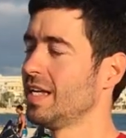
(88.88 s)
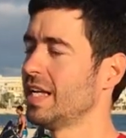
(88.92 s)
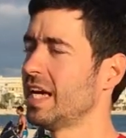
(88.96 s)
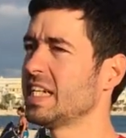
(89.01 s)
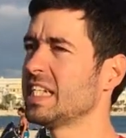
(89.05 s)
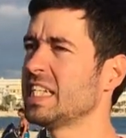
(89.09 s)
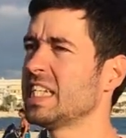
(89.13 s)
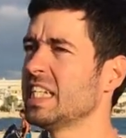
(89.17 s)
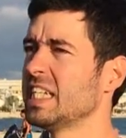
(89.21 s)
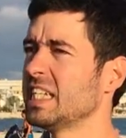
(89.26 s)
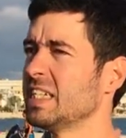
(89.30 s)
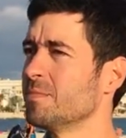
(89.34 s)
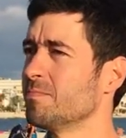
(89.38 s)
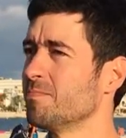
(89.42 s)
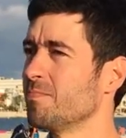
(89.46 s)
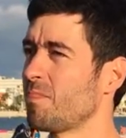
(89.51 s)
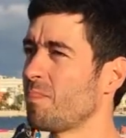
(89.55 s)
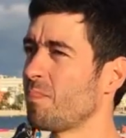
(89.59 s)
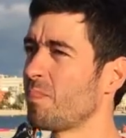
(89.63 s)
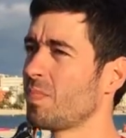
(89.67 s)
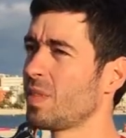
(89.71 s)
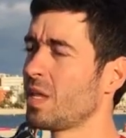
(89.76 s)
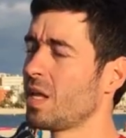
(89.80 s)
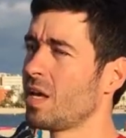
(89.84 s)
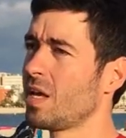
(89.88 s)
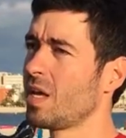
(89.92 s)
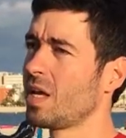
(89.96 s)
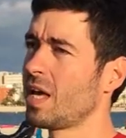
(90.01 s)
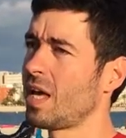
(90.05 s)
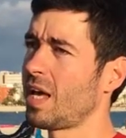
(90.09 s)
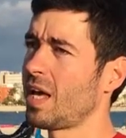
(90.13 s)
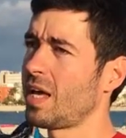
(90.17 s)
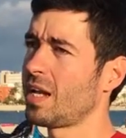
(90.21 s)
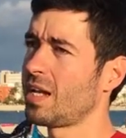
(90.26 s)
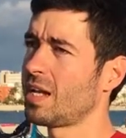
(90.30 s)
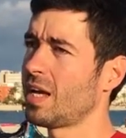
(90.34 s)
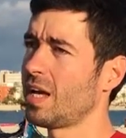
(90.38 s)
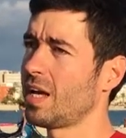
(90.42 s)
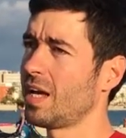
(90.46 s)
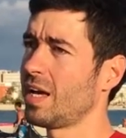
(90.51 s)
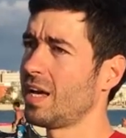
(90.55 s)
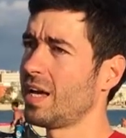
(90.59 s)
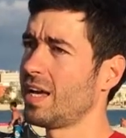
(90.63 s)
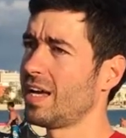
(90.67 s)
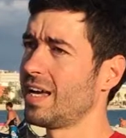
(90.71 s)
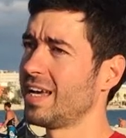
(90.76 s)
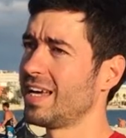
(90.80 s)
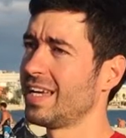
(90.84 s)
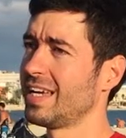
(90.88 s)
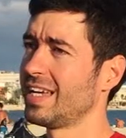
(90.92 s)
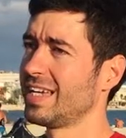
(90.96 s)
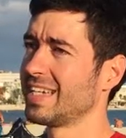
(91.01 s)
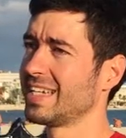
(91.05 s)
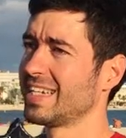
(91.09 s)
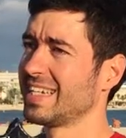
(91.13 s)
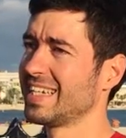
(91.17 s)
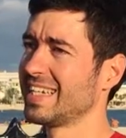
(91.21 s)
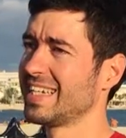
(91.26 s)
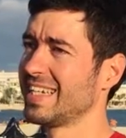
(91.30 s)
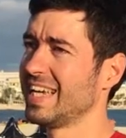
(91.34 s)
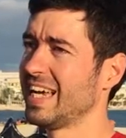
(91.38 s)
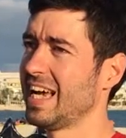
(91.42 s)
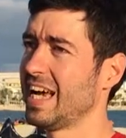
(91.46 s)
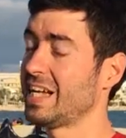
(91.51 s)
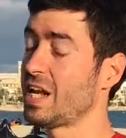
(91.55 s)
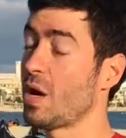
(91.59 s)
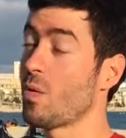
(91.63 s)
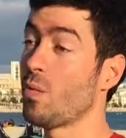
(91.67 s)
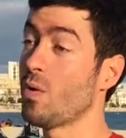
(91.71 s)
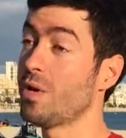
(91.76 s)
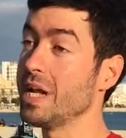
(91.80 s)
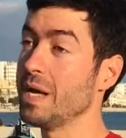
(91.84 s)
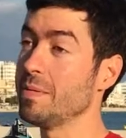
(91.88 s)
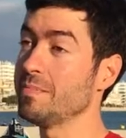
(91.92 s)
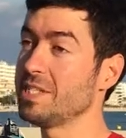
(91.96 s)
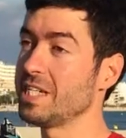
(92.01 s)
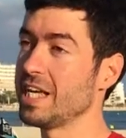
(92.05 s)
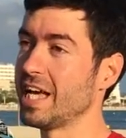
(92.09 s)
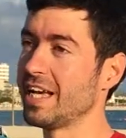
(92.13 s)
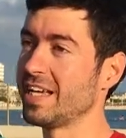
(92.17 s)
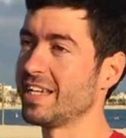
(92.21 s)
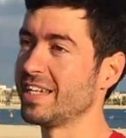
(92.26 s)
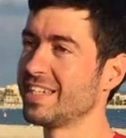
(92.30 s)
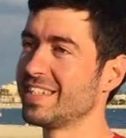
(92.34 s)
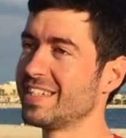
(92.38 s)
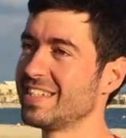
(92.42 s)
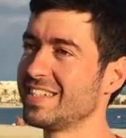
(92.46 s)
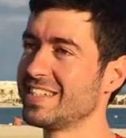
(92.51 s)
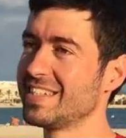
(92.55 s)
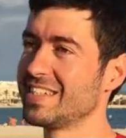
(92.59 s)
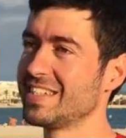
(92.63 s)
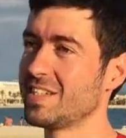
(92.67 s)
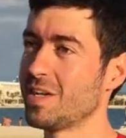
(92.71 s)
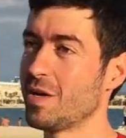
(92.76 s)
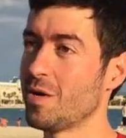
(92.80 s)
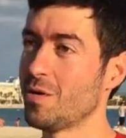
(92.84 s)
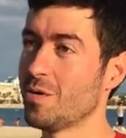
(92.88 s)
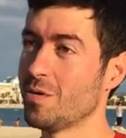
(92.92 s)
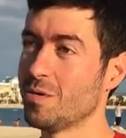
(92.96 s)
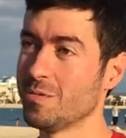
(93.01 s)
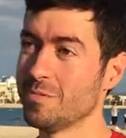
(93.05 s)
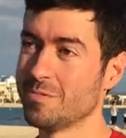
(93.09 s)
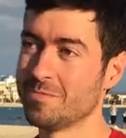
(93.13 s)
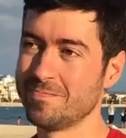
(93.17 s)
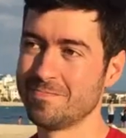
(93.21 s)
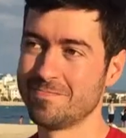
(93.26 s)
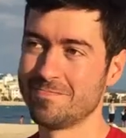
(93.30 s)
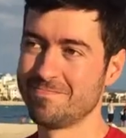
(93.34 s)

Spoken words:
19, and I won MTA. So